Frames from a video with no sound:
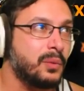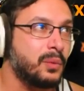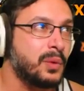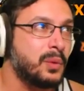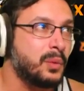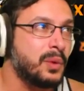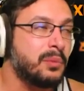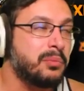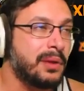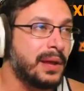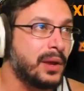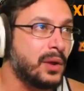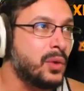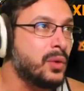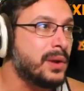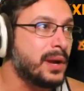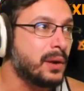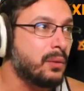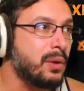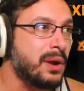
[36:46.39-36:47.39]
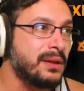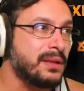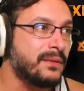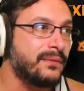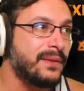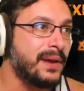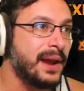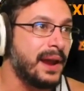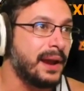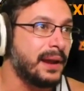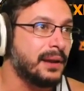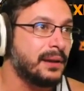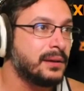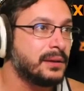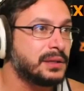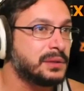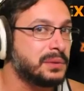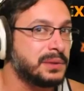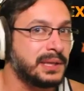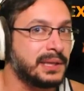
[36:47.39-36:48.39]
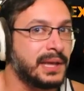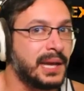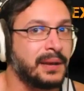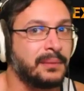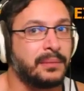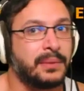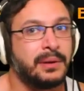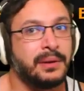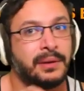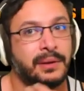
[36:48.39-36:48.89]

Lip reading: We play Una, Queen of the Fae to win the game.